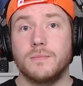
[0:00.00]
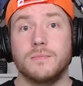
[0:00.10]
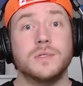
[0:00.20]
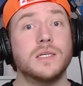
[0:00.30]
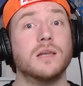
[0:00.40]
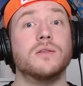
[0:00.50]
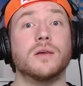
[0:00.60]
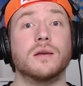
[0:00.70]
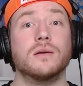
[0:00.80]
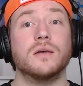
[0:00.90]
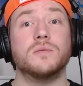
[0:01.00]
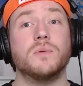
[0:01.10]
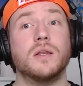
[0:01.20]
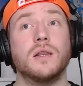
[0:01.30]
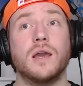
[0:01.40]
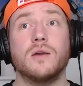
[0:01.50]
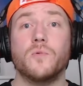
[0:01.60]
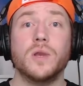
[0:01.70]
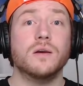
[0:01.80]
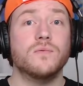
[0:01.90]
Second thing, it's been a
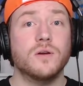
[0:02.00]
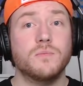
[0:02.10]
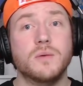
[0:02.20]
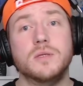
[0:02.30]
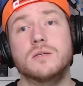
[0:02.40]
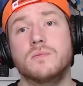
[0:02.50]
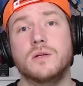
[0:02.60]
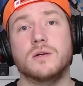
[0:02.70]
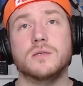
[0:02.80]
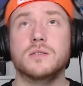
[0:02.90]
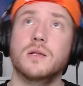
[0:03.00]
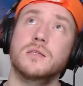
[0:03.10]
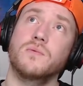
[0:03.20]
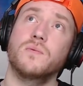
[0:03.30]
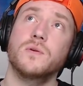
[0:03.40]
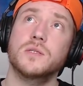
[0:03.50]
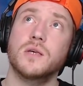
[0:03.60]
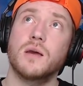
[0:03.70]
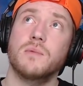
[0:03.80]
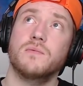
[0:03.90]
week of not publishing videos, and that's the first
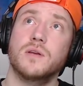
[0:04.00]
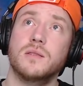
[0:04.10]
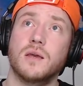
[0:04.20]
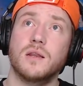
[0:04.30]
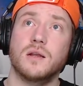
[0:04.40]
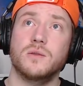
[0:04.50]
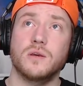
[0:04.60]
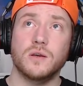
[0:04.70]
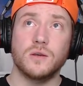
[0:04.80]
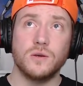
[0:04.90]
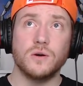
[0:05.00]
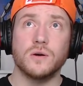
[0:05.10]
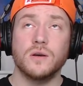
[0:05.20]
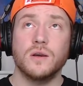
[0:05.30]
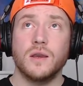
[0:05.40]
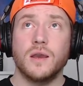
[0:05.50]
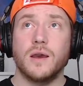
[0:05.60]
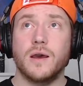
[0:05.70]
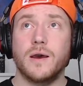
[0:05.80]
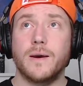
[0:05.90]
time I've done that in, I think, a year.
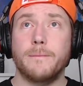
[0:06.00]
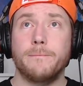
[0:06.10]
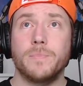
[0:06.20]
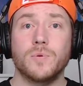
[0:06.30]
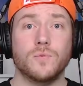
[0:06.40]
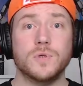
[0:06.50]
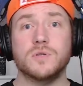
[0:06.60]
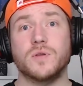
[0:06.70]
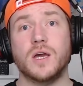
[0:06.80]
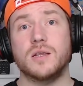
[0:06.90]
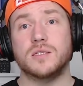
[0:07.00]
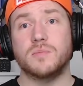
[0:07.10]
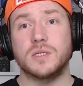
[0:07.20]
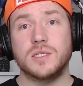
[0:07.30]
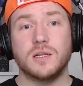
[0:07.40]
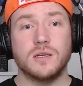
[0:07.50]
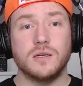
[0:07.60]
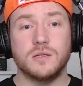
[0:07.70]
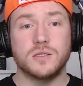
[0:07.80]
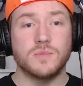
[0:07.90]
Reason for that is I've been
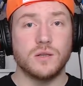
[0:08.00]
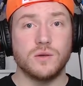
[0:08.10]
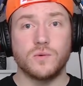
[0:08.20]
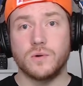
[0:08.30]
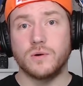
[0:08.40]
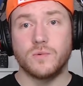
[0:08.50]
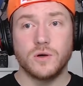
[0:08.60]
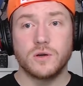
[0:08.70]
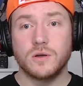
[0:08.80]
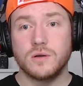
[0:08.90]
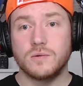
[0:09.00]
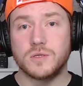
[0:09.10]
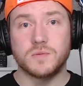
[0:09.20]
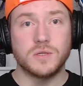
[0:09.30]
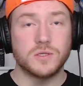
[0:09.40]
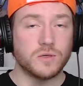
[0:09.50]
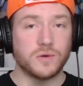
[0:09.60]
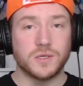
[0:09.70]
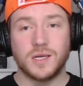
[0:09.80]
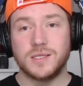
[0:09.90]
settling into my new role at work, which has been super
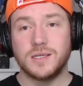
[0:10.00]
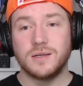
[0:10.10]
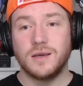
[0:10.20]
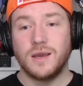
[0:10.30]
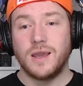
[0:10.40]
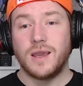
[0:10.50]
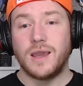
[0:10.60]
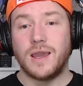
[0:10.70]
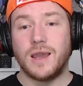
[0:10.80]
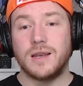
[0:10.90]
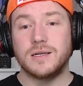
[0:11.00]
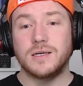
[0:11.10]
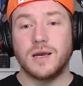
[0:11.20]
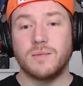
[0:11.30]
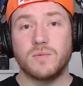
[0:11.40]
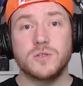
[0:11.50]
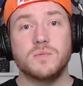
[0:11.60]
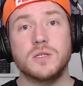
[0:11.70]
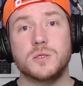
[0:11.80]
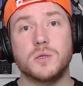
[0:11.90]
exciting, and I've also
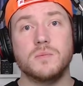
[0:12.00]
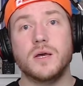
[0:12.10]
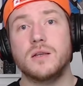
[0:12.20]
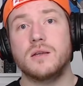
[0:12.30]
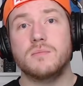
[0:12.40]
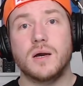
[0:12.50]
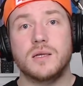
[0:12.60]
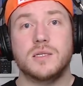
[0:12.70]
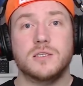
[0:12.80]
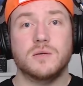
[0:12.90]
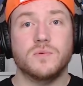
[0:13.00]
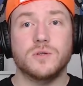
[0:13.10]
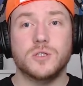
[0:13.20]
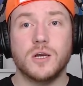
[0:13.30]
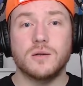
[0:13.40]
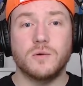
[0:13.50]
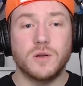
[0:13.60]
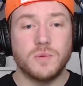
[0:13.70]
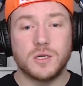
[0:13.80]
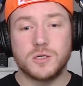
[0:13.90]
been streamlining my setup for the channel. I want
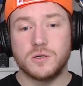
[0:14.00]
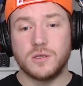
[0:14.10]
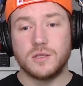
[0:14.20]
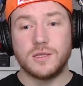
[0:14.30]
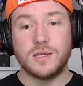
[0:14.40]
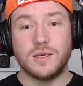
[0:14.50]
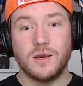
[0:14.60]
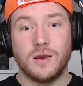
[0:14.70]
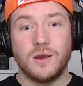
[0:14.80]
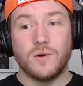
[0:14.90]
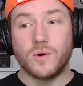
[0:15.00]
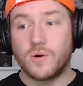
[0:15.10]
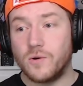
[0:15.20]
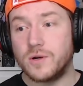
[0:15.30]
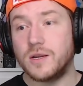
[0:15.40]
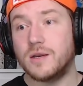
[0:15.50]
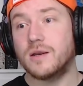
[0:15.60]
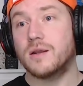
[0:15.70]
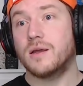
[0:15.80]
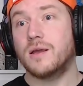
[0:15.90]
to make sure that the recording
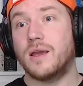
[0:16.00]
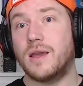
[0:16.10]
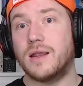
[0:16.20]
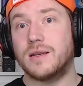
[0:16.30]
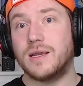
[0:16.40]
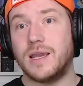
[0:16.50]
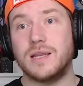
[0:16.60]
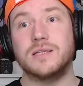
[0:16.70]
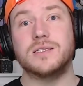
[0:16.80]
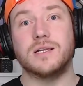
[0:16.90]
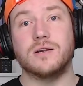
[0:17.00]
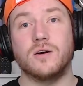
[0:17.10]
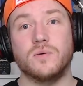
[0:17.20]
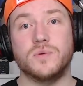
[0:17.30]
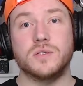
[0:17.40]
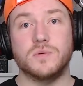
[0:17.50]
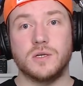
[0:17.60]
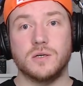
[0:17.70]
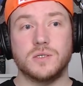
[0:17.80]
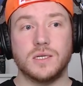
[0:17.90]
and editing of these
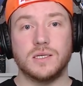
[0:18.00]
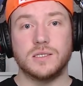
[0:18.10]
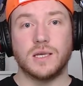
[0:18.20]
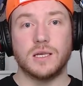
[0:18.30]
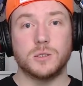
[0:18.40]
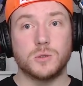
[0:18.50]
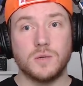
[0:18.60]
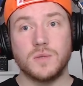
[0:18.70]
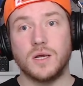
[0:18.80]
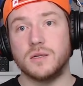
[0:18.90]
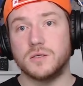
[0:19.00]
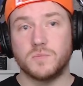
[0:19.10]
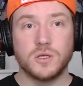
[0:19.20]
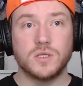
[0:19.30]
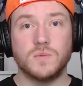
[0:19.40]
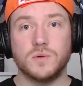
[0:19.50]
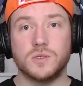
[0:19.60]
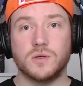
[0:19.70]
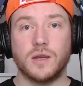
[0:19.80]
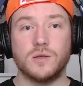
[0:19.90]
videos is as streamlined as possible,
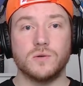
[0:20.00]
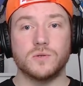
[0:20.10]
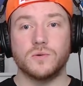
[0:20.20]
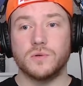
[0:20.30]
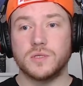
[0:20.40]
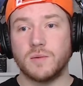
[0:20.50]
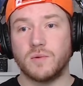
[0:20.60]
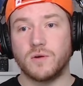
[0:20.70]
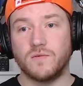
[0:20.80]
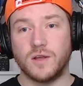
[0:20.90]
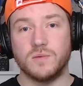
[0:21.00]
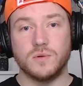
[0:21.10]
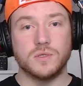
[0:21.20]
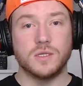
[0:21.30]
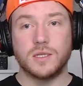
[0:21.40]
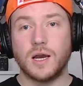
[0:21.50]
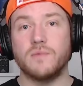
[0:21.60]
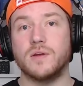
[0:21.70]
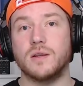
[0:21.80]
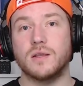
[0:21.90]
so I use all the time I've got available to
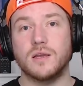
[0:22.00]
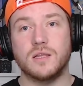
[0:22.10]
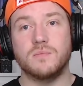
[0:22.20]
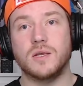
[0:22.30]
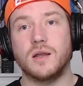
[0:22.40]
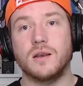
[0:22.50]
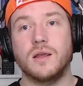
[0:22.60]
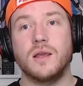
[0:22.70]
dive in, get them done,